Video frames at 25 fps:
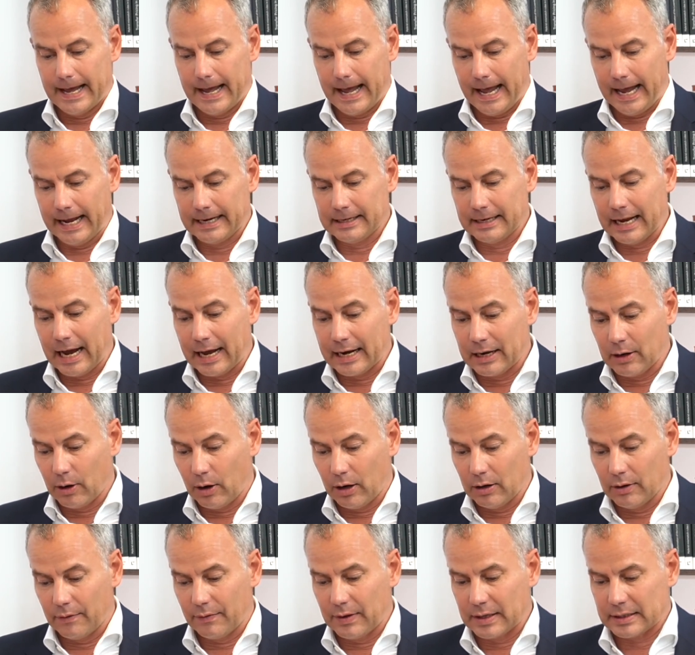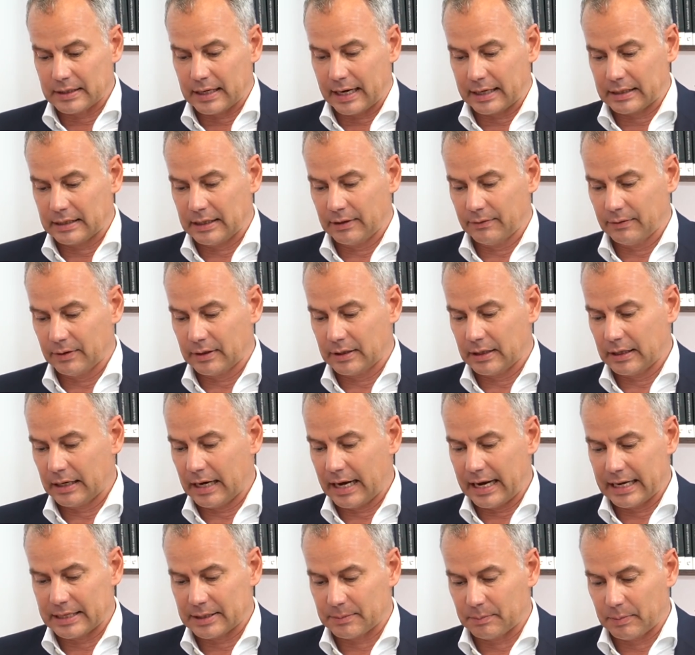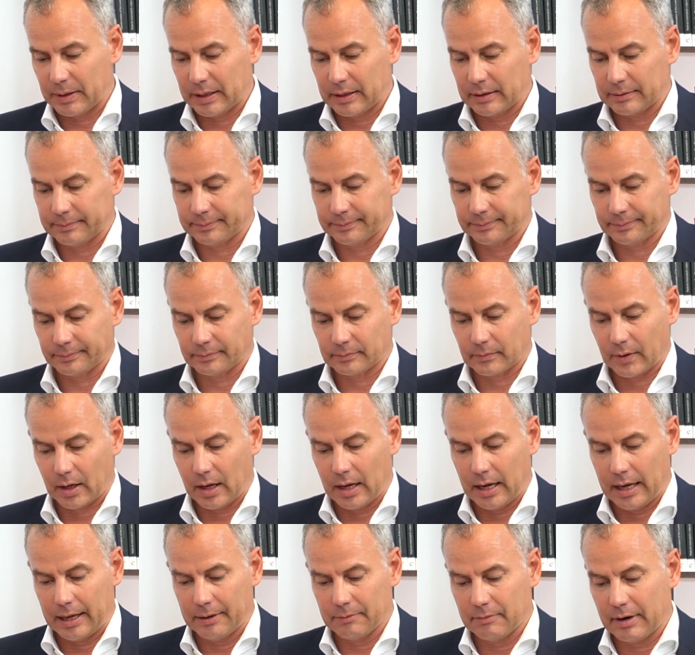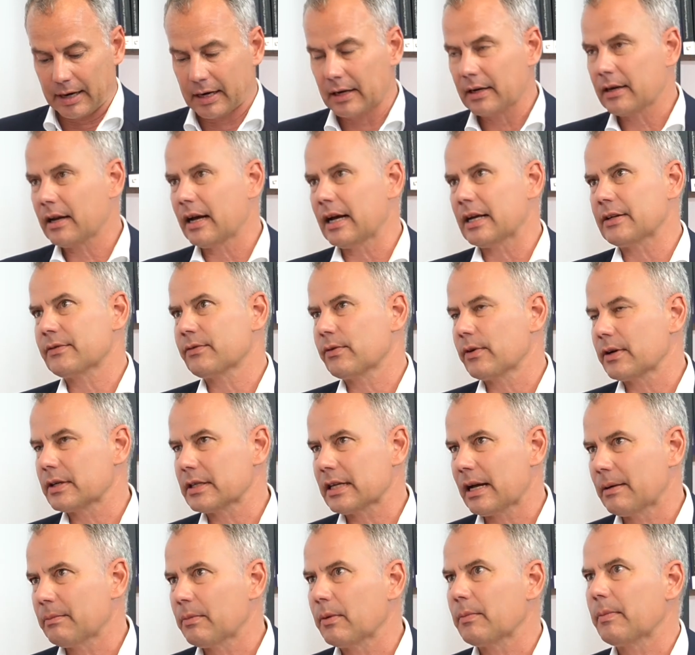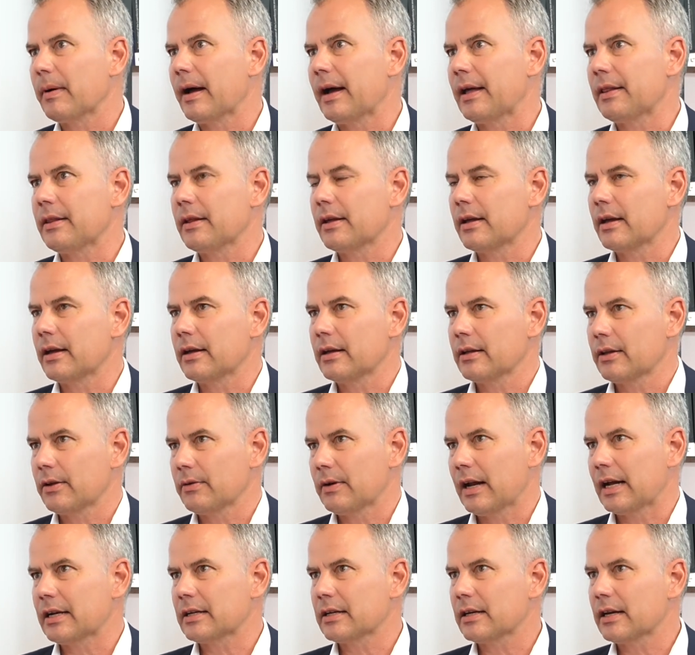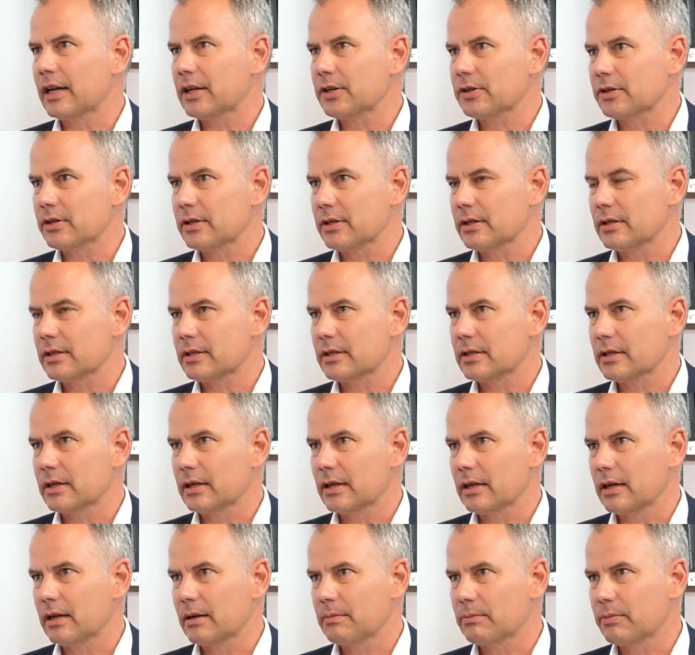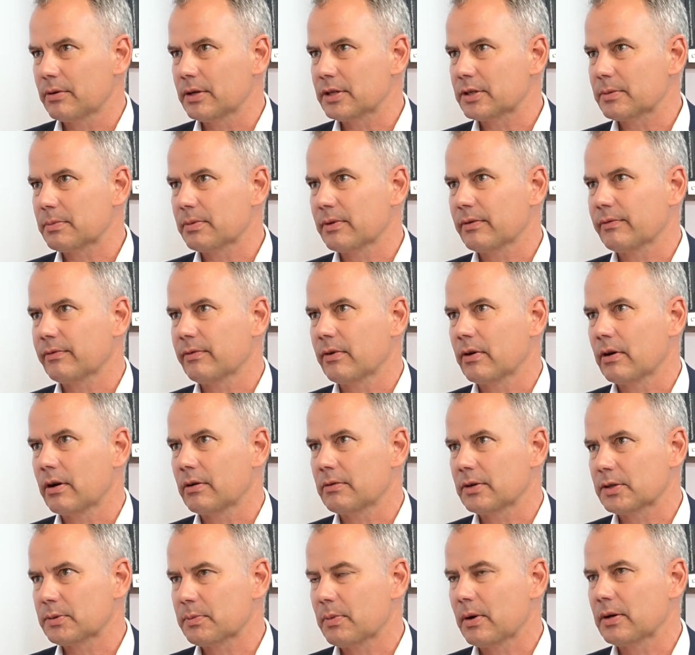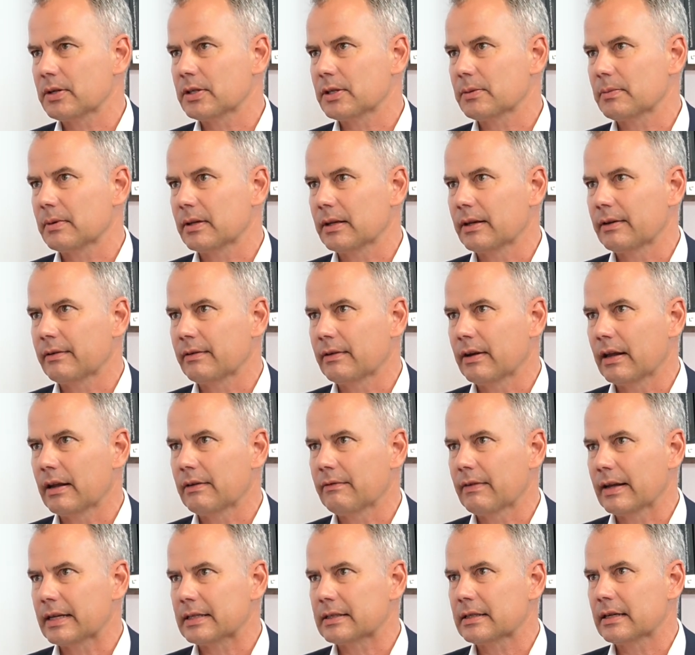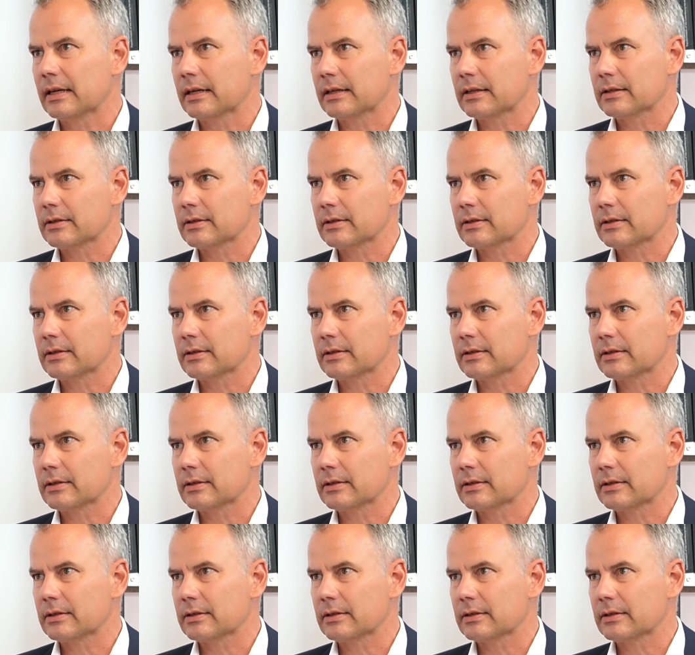And yeah, and all of this activity has been uh, recognized, for example, by the United Nations uh, Principle for Responsible in Investing.